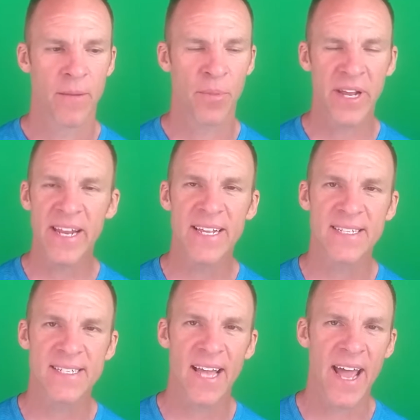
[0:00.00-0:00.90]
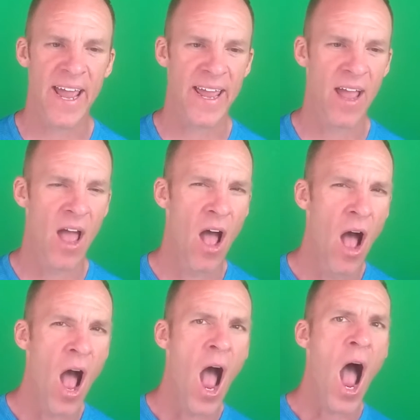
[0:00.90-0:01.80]
But he didn't say,
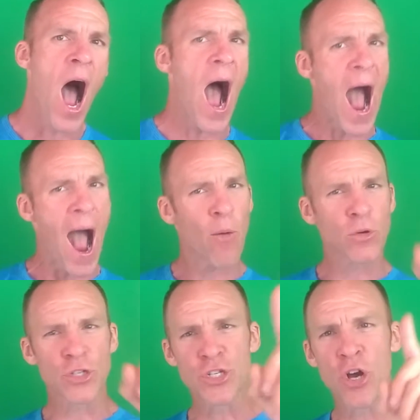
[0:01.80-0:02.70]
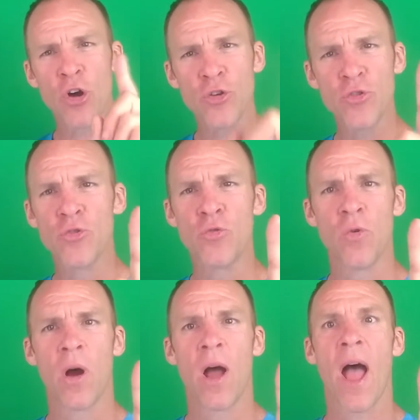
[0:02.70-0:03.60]
I will show
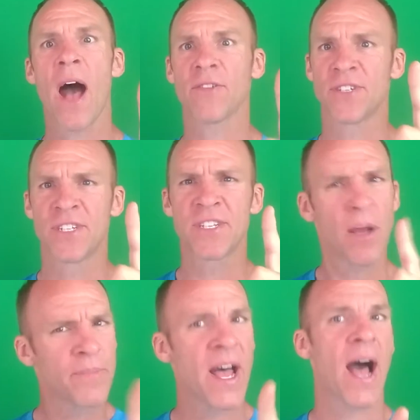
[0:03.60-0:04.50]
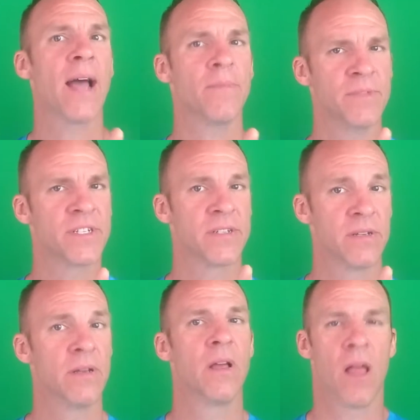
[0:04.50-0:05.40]
you how sometimes
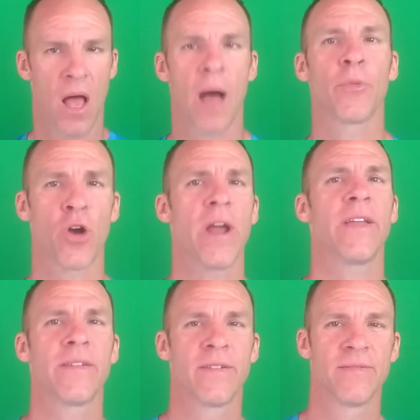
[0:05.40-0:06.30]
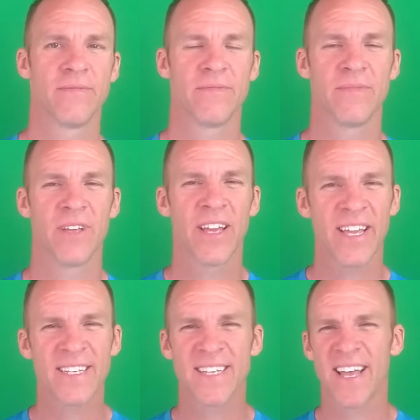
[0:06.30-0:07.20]
I'm great.
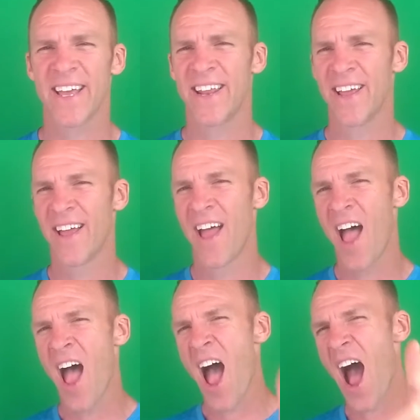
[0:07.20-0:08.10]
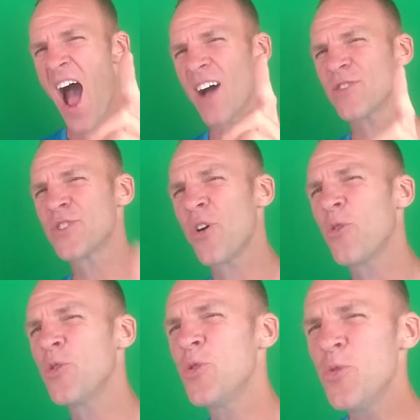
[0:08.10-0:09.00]
He said, I'll
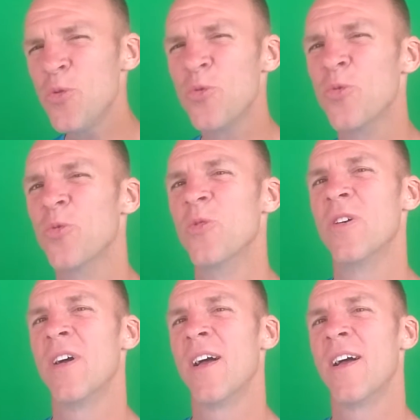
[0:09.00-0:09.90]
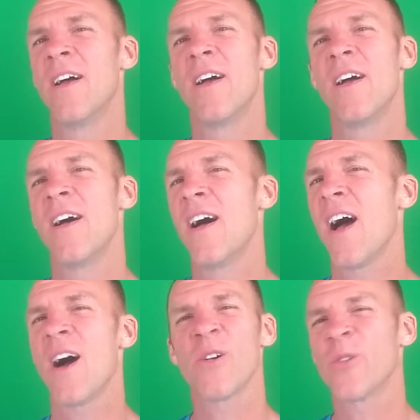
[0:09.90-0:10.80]
show you
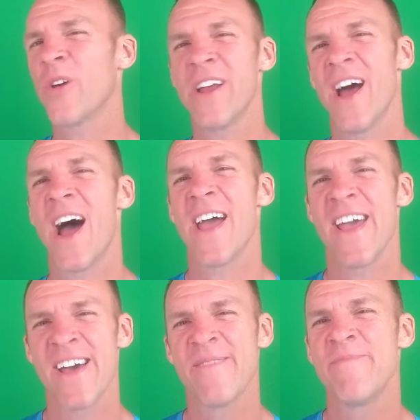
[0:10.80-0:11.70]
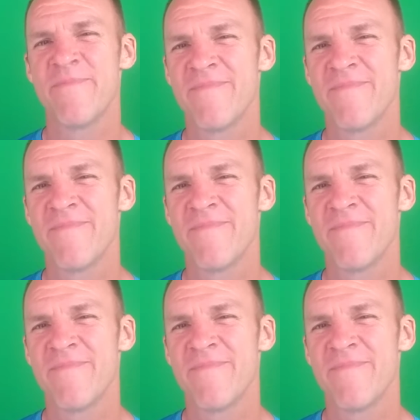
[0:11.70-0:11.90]
how great I am.